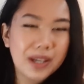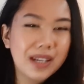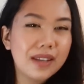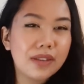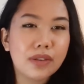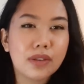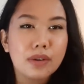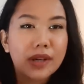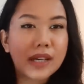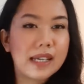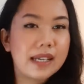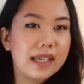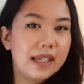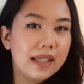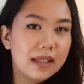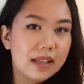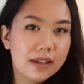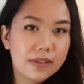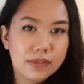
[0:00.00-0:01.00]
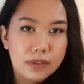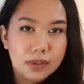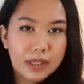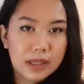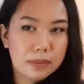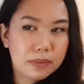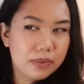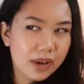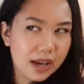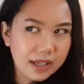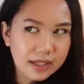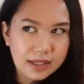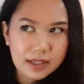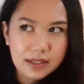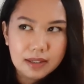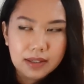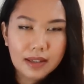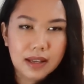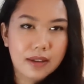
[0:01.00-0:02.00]
So in a three D level, in a
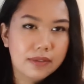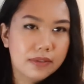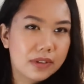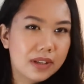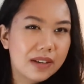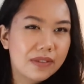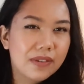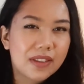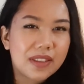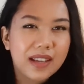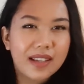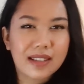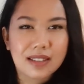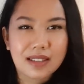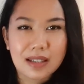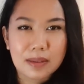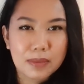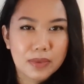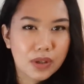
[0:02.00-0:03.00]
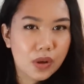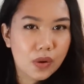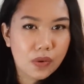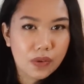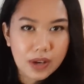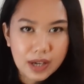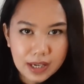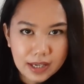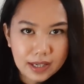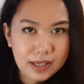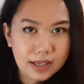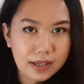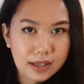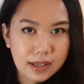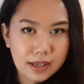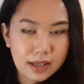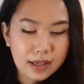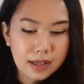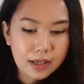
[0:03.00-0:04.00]
practical level, everything seems all
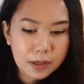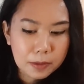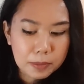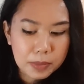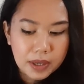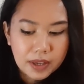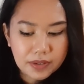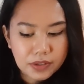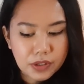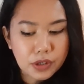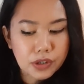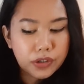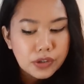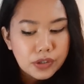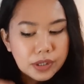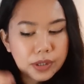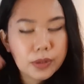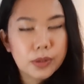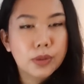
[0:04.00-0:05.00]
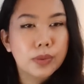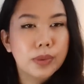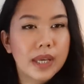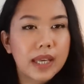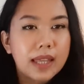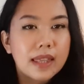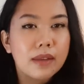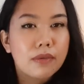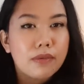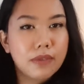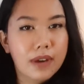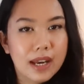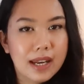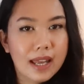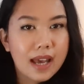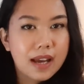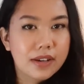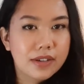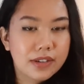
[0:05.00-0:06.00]
right because you're still doing the
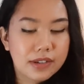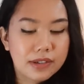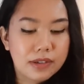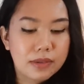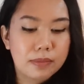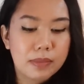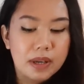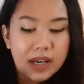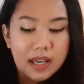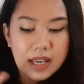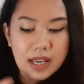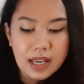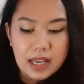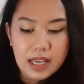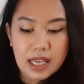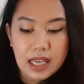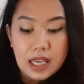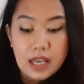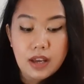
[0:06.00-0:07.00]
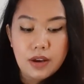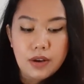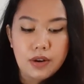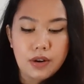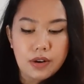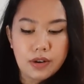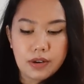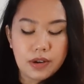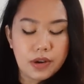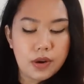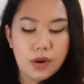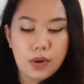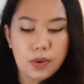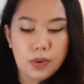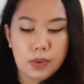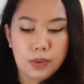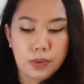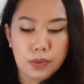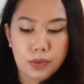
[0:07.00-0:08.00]
right actions. But here,
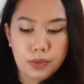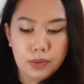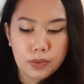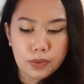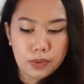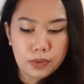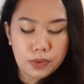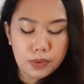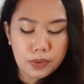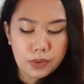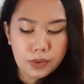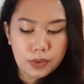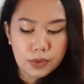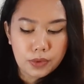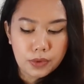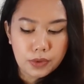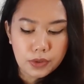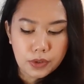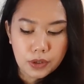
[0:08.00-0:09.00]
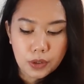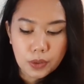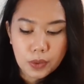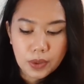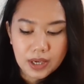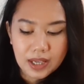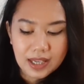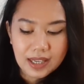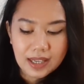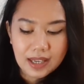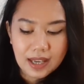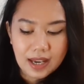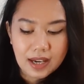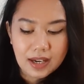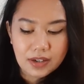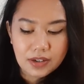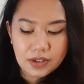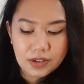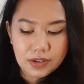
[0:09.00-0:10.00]
no, you don't want to
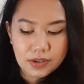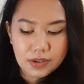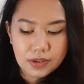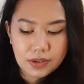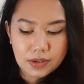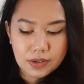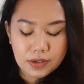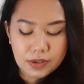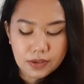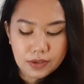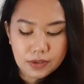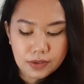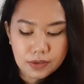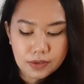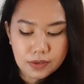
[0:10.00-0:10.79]
engage.